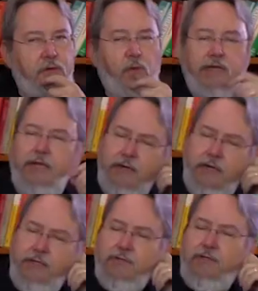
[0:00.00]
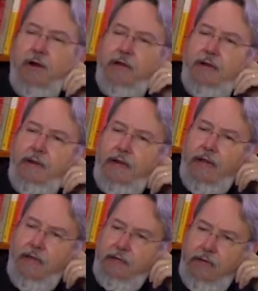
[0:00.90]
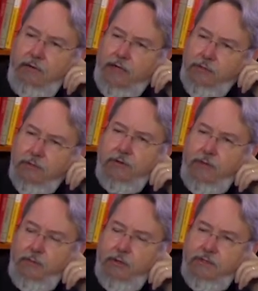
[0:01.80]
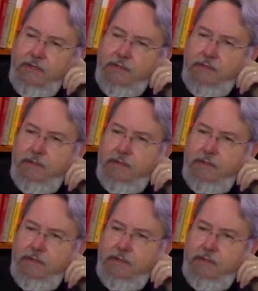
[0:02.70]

what year did you start at, uh, in graduate school at Princeton?